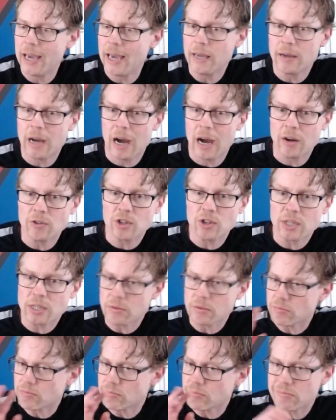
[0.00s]
I'll just
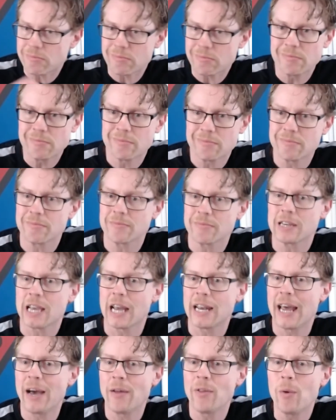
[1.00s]
get out
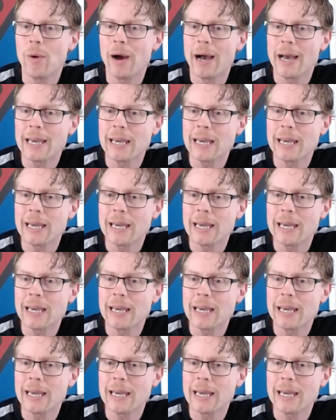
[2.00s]
of the way.